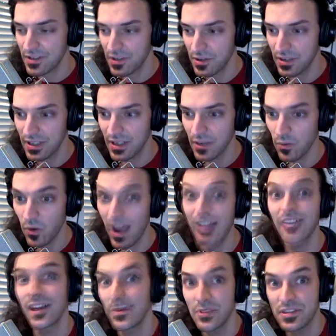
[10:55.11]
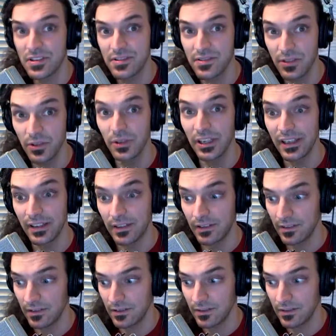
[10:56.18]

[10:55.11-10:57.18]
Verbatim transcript: doing it while I was doing